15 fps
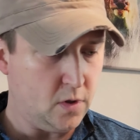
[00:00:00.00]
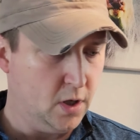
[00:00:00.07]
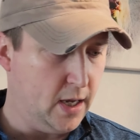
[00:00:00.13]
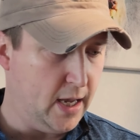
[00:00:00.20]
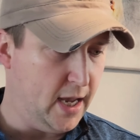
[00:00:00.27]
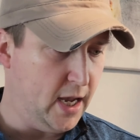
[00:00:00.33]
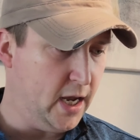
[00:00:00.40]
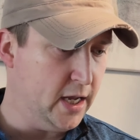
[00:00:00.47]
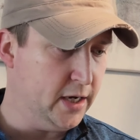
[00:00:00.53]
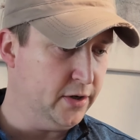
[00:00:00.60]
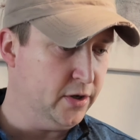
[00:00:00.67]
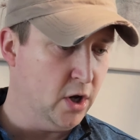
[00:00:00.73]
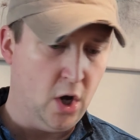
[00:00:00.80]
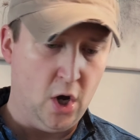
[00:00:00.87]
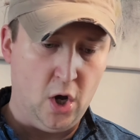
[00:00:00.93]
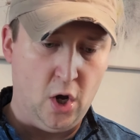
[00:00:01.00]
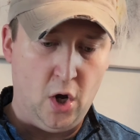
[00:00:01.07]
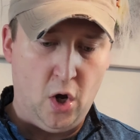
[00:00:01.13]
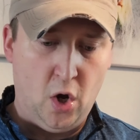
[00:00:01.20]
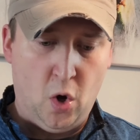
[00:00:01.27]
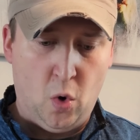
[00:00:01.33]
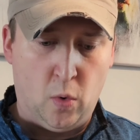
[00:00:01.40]
And
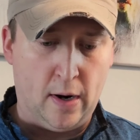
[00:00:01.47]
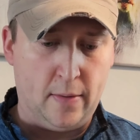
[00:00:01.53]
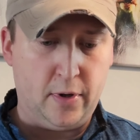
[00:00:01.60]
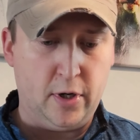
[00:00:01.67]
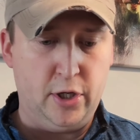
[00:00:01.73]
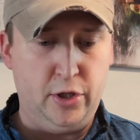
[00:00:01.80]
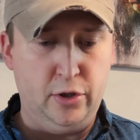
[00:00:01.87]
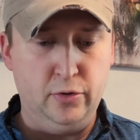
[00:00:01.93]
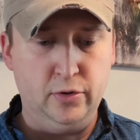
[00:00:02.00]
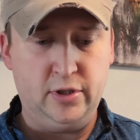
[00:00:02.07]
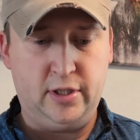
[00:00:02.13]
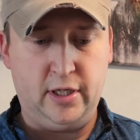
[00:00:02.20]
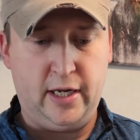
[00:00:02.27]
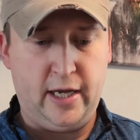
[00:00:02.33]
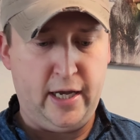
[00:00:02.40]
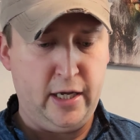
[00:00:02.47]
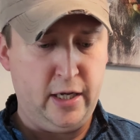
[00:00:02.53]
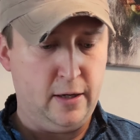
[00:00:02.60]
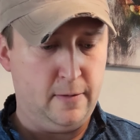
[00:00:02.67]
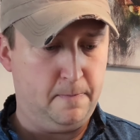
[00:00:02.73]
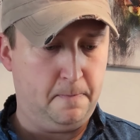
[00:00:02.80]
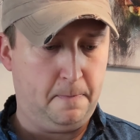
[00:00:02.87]
what I'm going to use today,
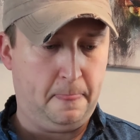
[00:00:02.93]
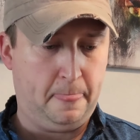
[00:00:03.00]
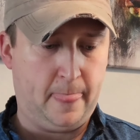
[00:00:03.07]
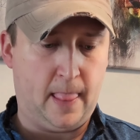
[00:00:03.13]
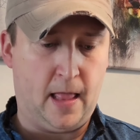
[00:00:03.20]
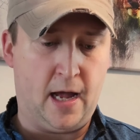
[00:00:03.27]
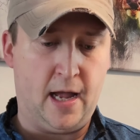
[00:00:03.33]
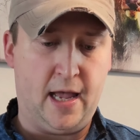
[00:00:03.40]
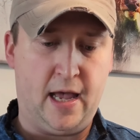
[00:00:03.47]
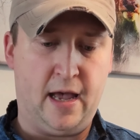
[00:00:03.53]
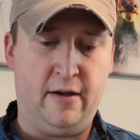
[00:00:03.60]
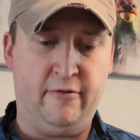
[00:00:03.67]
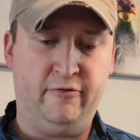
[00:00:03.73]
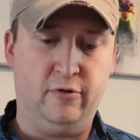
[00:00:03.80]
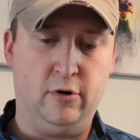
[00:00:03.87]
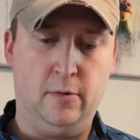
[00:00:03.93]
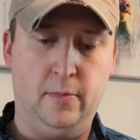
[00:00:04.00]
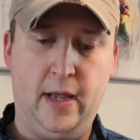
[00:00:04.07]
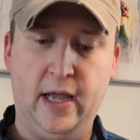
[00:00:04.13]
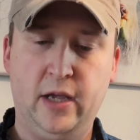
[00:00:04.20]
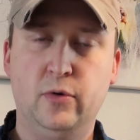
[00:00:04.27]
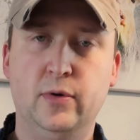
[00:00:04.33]
I have from
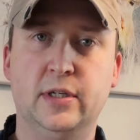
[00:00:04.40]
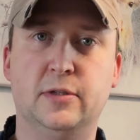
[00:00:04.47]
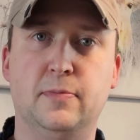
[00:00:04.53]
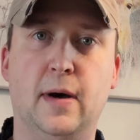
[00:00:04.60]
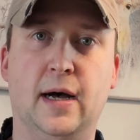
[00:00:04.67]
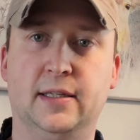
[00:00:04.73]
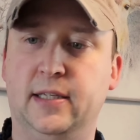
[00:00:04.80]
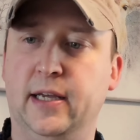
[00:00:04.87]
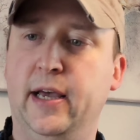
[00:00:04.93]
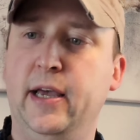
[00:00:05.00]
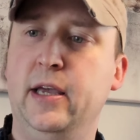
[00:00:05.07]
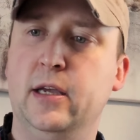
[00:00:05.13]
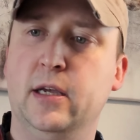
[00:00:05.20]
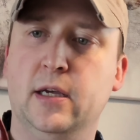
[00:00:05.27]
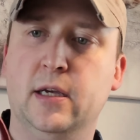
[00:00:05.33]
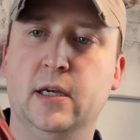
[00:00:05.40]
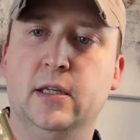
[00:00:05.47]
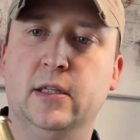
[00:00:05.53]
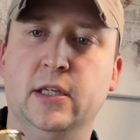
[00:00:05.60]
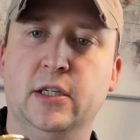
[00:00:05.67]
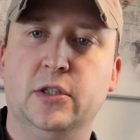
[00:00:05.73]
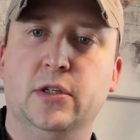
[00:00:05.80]
Equis Mate
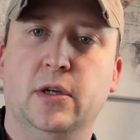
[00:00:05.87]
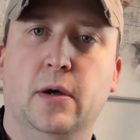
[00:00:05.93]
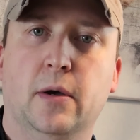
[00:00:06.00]
this